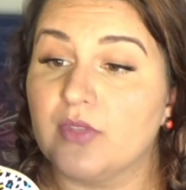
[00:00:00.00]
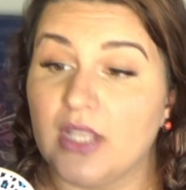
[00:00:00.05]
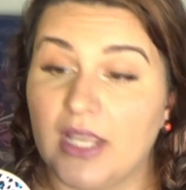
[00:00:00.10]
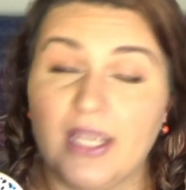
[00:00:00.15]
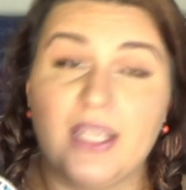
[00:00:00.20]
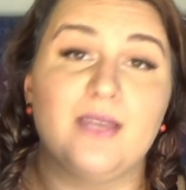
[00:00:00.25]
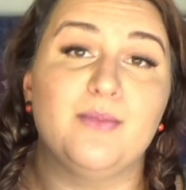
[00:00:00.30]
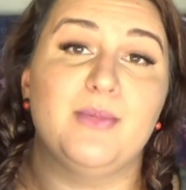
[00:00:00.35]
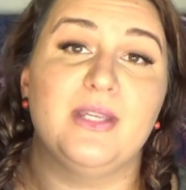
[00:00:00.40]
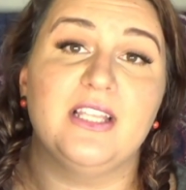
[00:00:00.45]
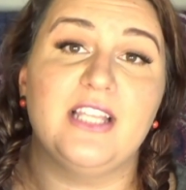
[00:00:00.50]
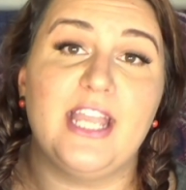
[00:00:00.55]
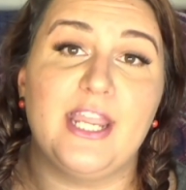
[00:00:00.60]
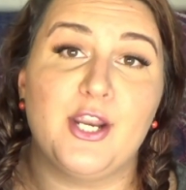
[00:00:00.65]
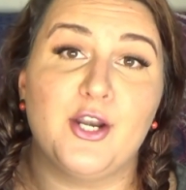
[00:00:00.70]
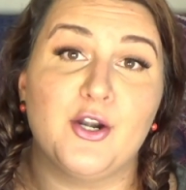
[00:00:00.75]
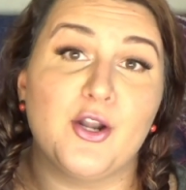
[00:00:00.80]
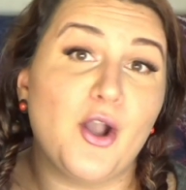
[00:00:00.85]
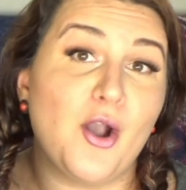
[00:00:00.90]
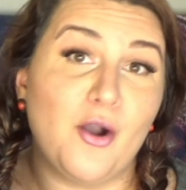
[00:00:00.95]
It can be
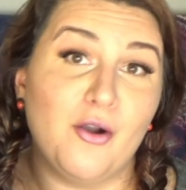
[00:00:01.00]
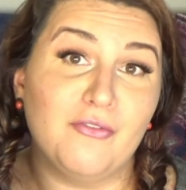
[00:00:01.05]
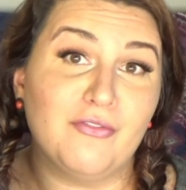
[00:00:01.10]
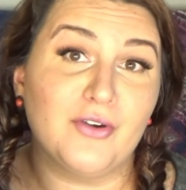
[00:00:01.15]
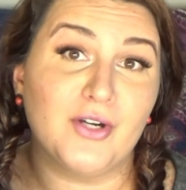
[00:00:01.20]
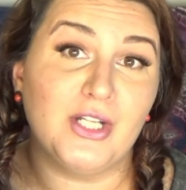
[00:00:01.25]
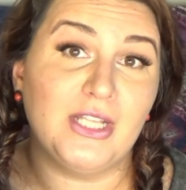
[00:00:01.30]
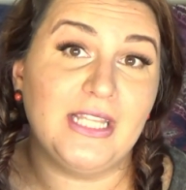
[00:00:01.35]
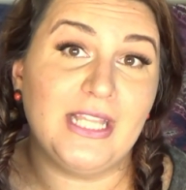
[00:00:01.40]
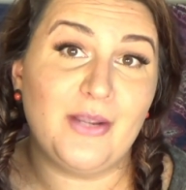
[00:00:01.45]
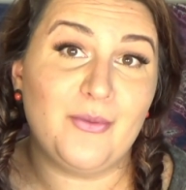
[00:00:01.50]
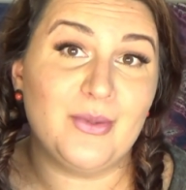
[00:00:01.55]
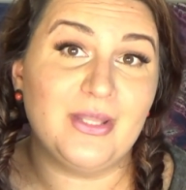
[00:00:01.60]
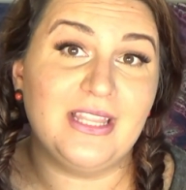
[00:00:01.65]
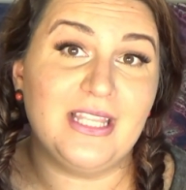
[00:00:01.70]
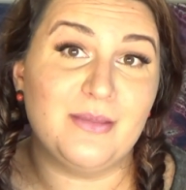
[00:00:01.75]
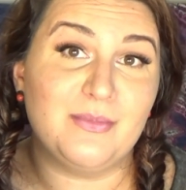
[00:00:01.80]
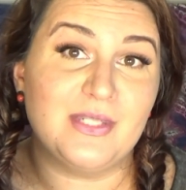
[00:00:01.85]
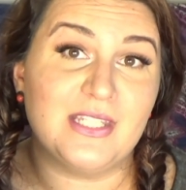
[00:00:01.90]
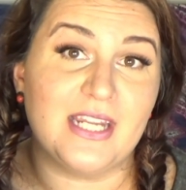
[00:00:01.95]
layered over a liquid
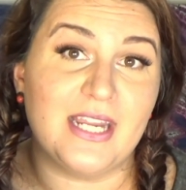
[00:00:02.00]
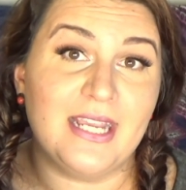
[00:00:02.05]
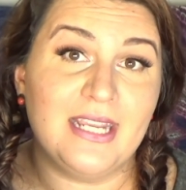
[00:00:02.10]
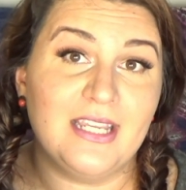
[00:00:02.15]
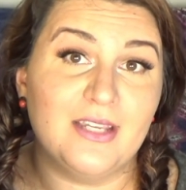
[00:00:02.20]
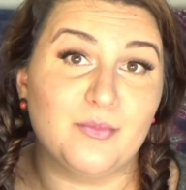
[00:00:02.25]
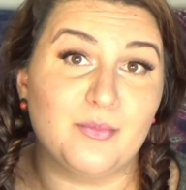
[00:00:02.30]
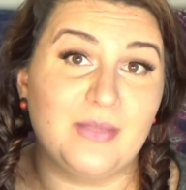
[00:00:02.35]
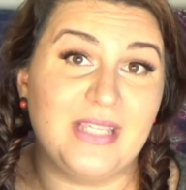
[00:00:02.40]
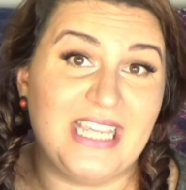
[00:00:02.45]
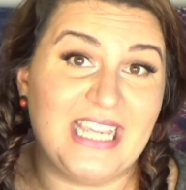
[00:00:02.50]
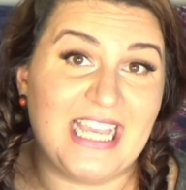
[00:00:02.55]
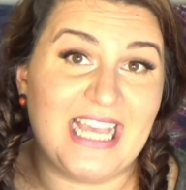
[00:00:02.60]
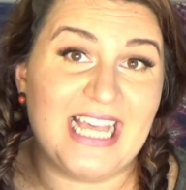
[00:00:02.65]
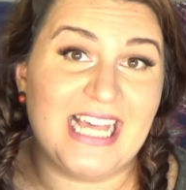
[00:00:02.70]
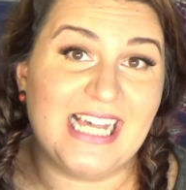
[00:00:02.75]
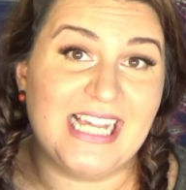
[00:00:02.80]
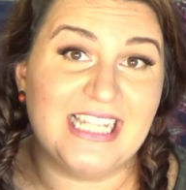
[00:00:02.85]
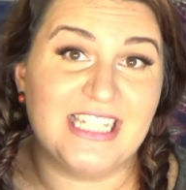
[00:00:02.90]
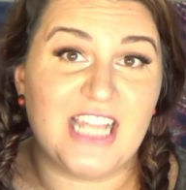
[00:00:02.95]
lipstick
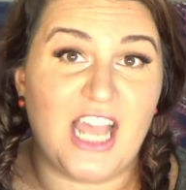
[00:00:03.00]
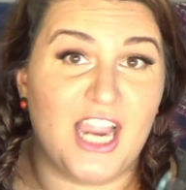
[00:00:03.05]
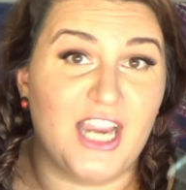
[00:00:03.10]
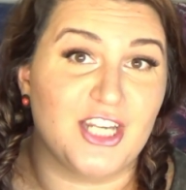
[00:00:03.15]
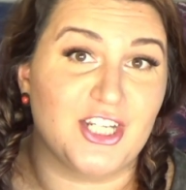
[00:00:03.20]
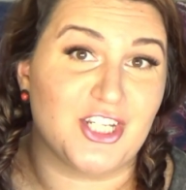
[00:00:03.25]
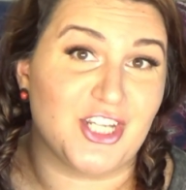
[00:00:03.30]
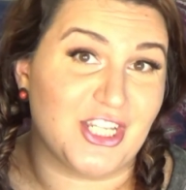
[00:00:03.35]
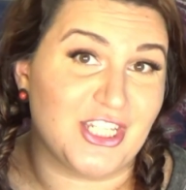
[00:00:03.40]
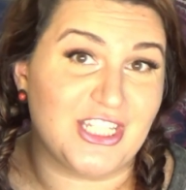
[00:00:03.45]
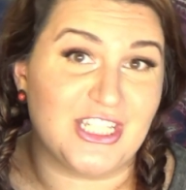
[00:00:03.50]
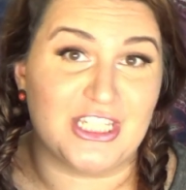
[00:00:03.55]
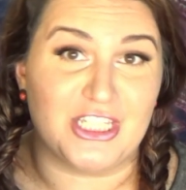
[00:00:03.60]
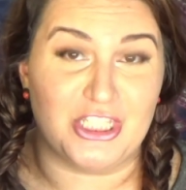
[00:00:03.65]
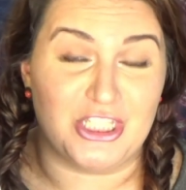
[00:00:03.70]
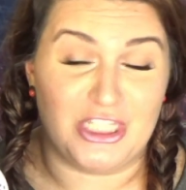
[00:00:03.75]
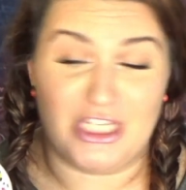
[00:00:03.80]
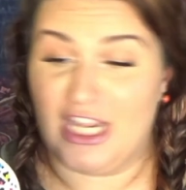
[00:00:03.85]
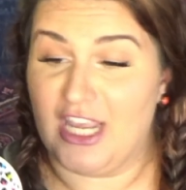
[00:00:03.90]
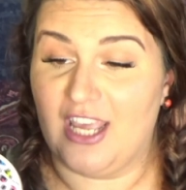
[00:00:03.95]
because I just
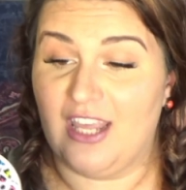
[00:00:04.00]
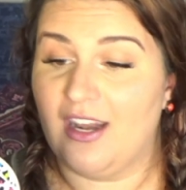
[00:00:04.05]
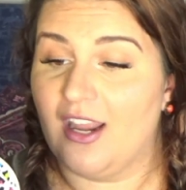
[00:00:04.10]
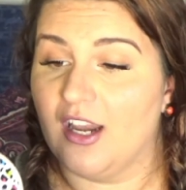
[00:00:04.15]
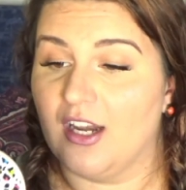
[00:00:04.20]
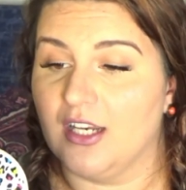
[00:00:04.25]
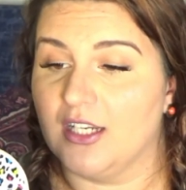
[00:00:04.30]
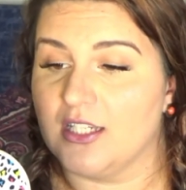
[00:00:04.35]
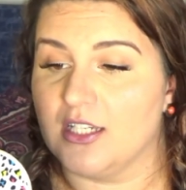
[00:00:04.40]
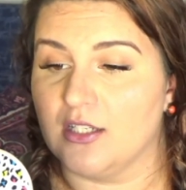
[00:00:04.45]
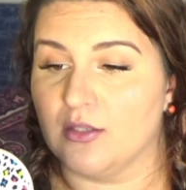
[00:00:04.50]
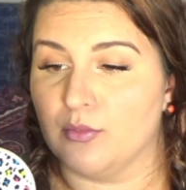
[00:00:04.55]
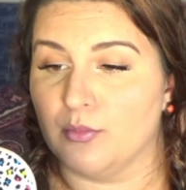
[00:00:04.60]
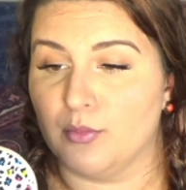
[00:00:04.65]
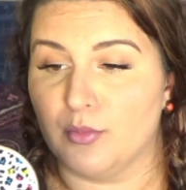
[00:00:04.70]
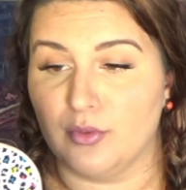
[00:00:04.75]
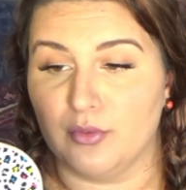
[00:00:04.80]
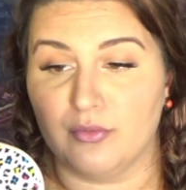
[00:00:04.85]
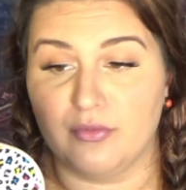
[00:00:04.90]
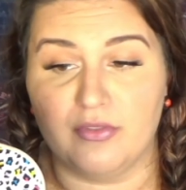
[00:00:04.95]
did and it didn't
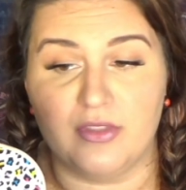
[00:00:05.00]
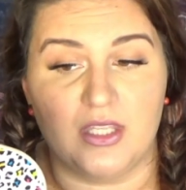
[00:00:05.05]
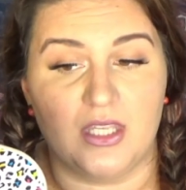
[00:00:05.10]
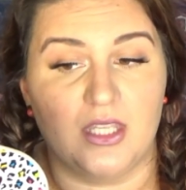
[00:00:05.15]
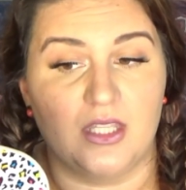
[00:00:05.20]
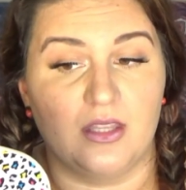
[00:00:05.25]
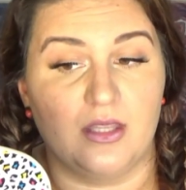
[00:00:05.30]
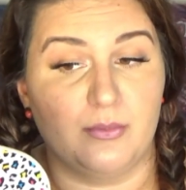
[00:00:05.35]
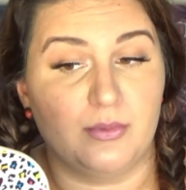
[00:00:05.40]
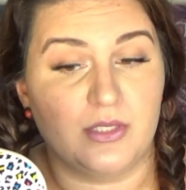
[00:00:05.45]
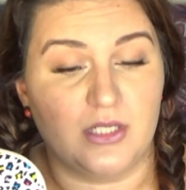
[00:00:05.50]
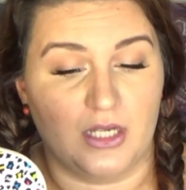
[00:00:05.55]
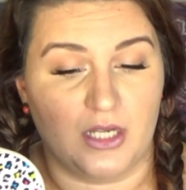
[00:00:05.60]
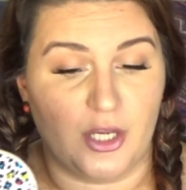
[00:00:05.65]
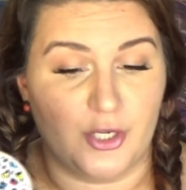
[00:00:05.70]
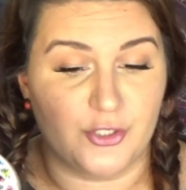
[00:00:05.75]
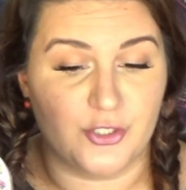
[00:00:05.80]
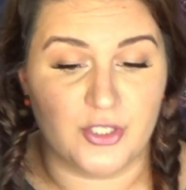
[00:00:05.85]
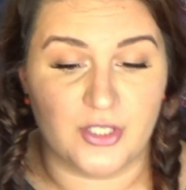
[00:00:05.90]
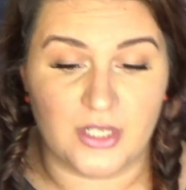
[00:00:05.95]
move the lipstick
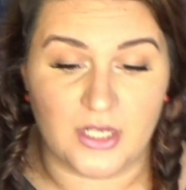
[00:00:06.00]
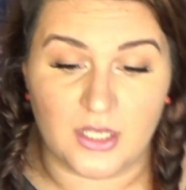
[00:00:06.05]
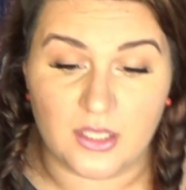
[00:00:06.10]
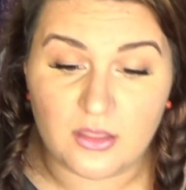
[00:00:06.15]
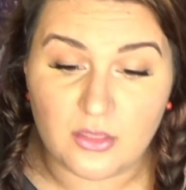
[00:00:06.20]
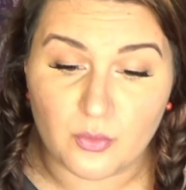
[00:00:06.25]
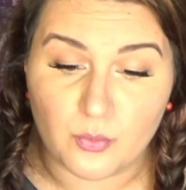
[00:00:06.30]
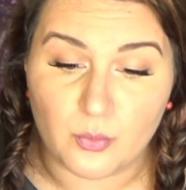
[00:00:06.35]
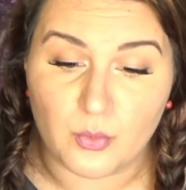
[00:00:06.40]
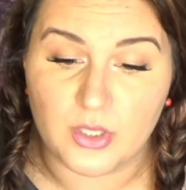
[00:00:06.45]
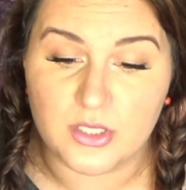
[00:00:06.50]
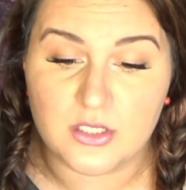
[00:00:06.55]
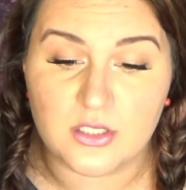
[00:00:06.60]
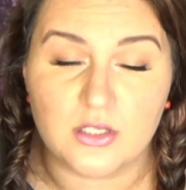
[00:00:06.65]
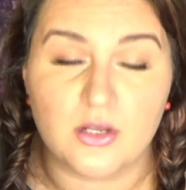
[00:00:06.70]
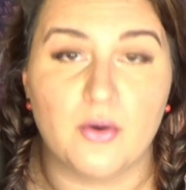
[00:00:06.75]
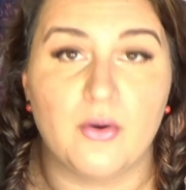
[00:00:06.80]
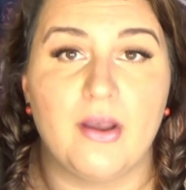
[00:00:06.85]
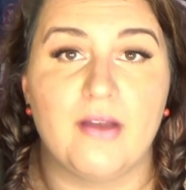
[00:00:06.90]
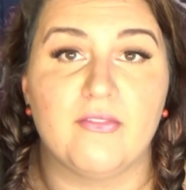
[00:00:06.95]
underneath
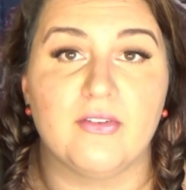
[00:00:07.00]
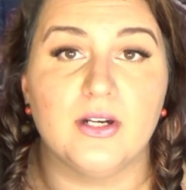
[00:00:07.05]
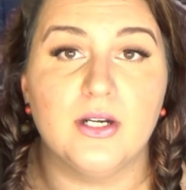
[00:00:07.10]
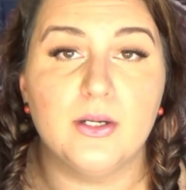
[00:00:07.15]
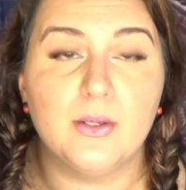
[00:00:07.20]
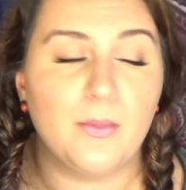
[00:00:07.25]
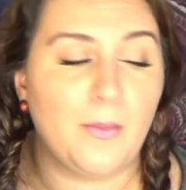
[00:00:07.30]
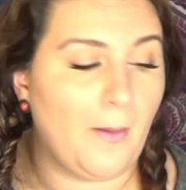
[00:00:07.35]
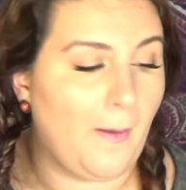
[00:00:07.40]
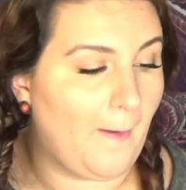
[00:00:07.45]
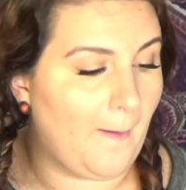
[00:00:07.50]
whatsoever.